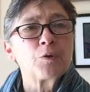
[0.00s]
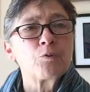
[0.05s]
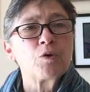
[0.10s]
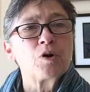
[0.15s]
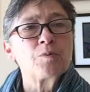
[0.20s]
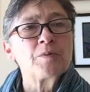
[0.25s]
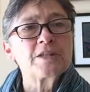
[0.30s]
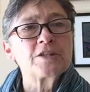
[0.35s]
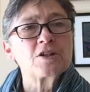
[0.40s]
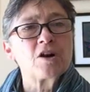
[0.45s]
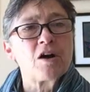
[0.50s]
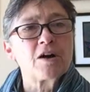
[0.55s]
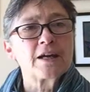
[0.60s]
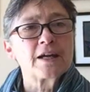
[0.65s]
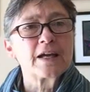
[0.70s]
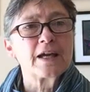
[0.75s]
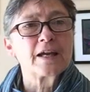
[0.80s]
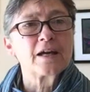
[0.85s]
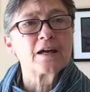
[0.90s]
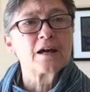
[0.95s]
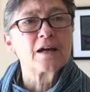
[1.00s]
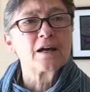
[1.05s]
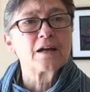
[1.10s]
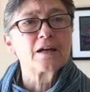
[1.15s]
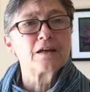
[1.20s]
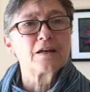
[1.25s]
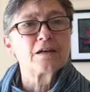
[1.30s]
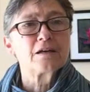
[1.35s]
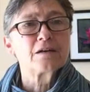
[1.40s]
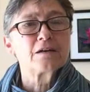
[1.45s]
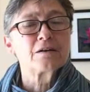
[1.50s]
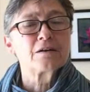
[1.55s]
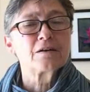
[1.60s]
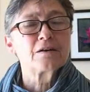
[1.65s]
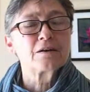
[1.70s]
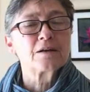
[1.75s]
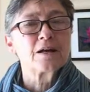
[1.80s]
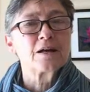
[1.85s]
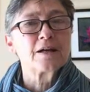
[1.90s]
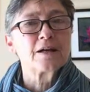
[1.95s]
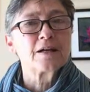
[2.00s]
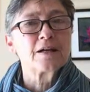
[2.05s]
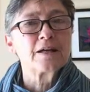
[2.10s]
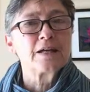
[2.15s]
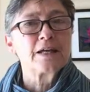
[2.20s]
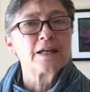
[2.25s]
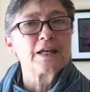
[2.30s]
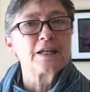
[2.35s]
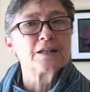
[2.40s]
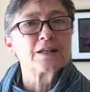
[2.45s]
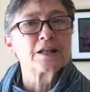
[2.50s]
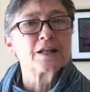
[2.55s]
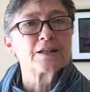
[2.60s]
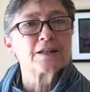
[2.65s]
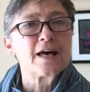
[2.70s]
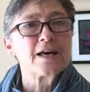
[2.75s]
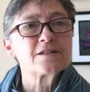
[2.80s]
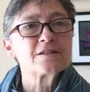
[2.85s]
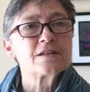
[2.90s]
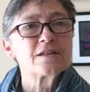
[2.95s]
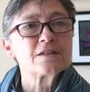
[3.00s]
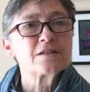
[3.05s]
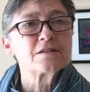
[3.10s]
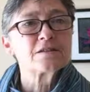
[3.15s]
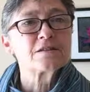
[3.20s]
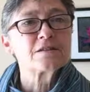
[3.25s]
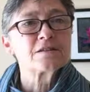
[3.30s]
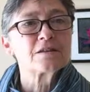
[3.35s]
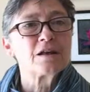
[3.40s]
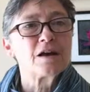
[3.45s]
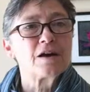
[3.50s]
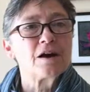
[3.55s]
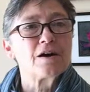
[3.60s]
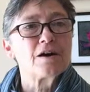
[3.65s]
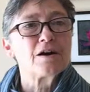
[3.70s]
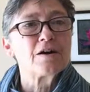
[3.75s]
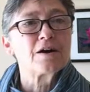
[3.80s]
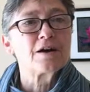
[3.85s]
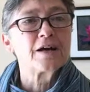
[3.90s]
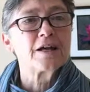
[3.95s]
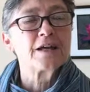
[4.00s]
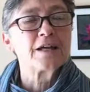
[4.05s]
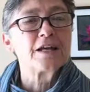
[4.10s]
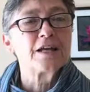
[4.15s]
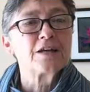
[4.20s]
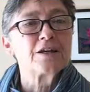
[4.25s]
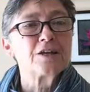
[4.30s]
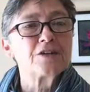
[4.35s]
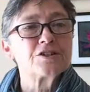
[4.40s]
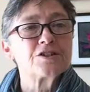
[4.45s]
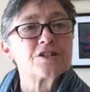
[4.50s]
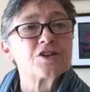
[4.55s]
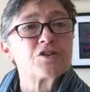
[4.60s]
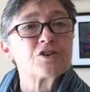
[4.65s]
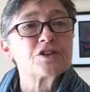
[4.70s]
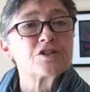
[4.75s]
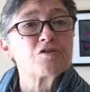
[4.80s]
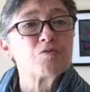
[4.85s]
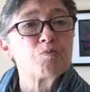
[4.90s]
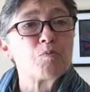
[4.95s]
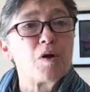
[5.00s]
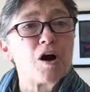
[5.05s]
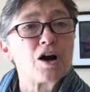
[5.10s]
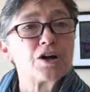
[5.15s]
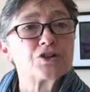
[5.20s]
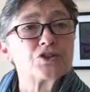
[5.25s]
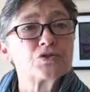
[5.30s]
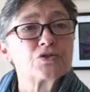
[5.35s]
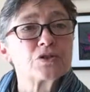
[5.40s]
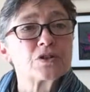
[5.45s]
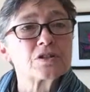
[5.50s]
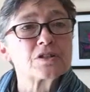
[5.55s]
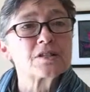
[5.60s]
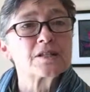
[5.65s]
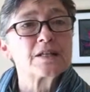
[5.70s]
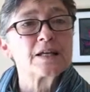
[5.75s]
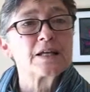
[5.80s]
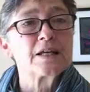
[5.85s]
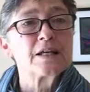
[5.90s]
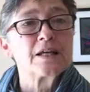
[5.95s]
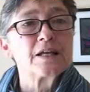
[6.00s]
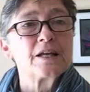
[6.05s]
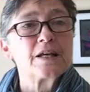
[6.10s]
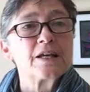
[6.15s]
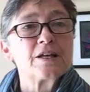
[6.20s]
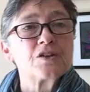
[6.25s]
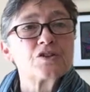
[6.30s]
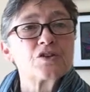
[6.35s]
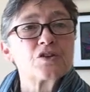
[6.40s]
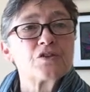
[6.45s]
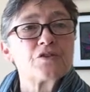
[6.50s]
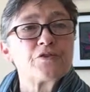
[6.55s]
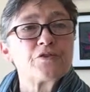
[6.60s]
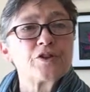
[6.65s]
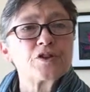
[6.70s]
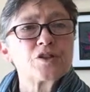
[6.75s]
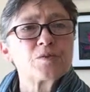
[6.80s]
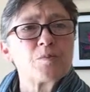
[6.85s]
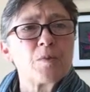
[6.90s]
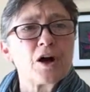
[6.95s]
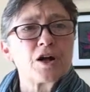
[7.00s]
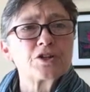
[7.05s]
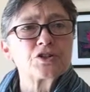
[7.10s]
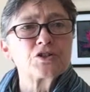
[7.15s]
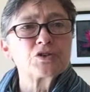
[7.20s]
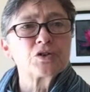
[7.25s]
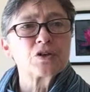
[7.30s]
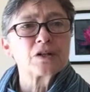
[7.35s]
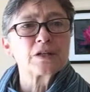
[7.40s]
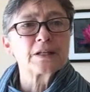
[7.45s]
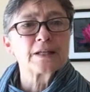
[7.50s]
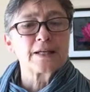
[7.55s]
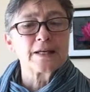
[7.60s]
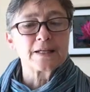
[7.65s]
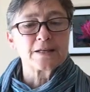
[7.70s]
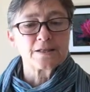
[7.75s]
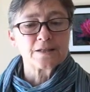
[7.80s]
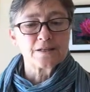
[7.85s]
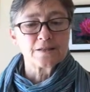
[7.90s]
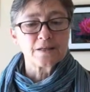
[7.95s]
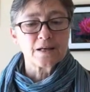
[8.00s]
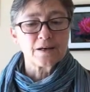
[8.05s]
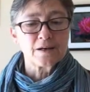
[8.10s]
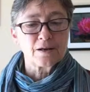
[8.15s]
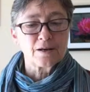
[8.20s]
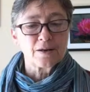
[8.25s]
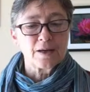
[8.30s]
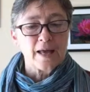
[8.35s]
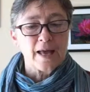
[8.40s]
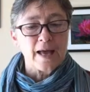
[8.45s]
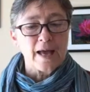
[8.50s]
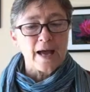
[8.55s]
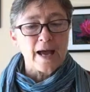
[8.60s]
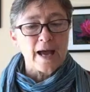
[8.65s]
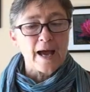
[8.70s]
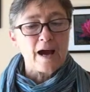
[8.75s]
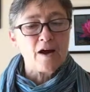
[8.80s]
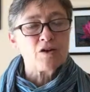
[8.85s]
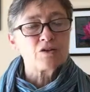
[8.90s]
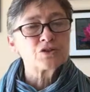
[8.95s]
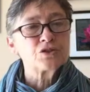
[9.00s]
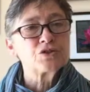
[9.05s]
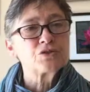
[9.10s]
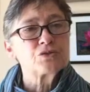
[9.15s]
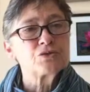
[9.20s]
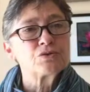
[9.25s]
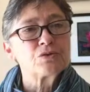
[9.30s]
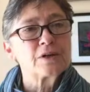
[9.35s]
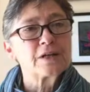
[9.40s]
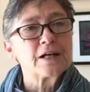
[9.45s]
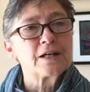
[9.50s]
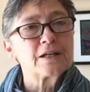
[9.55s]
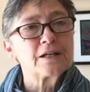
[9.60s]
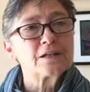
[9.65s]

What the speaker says: We'll be talking in the lessons in a series of modules. So the first module is how to